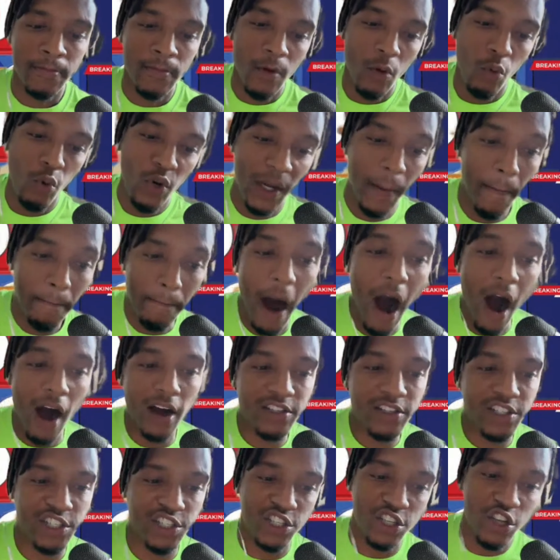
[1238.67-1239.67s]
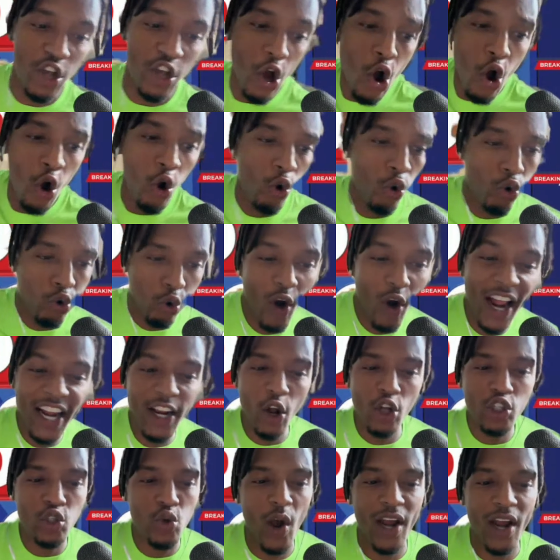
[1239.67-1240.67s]
We can box. Right
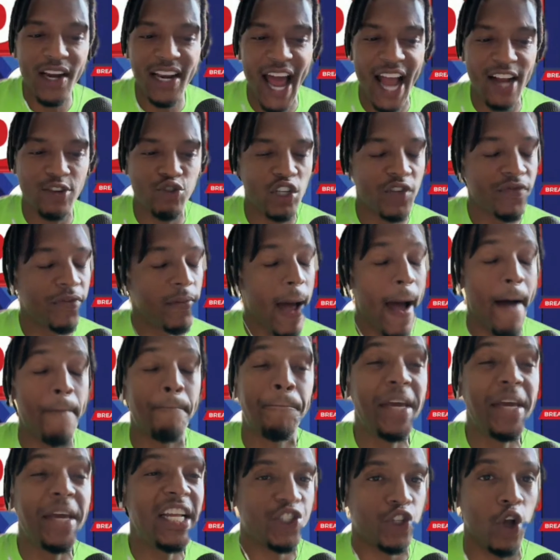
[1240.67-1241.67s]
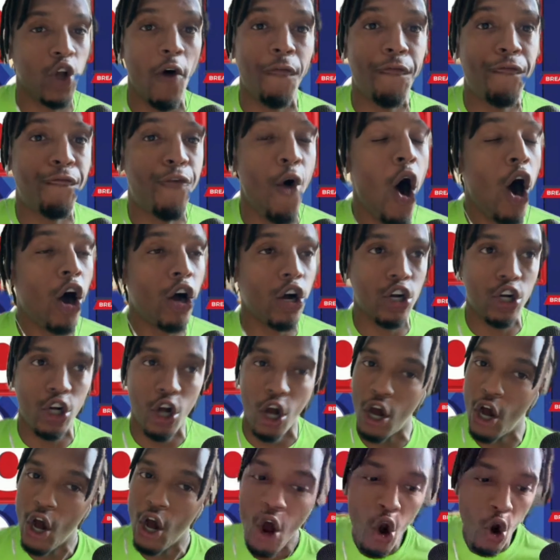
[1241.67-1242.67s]
on twenty-ninth Street, but I beat the fuck
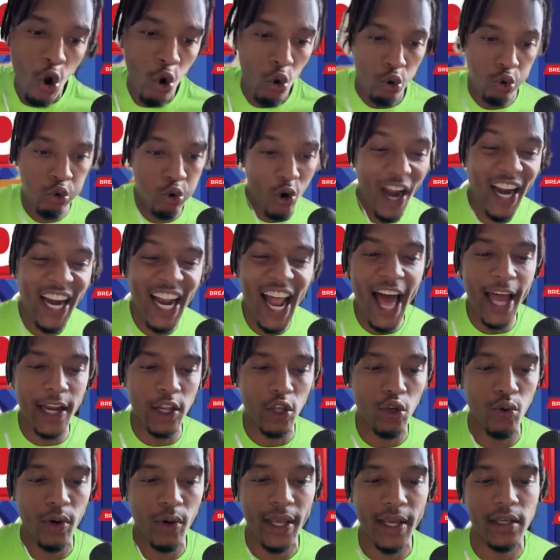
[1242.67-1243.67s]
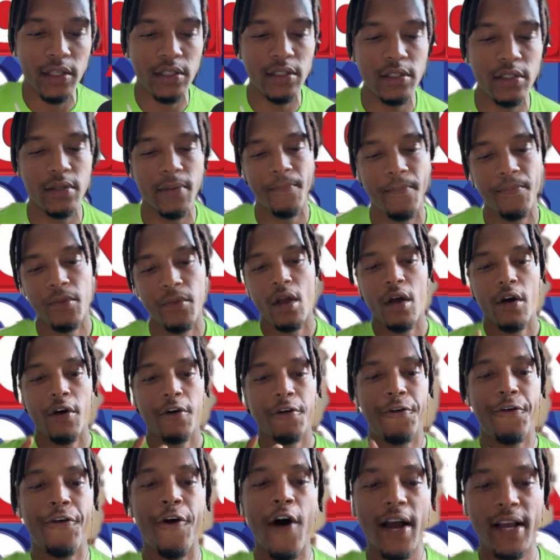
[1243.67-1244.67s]
right out of you.
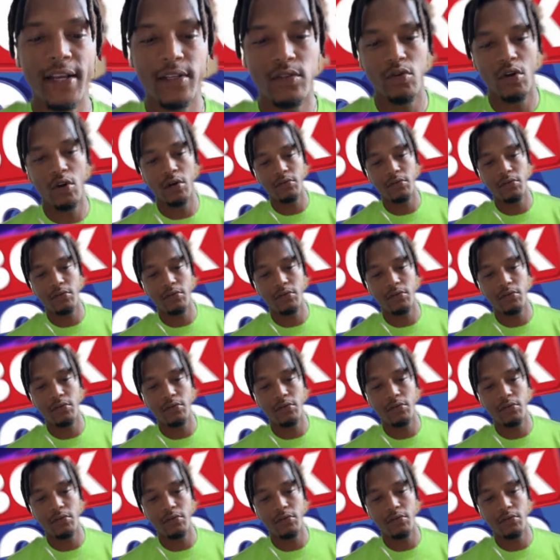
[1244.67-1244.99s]
Fucking wrong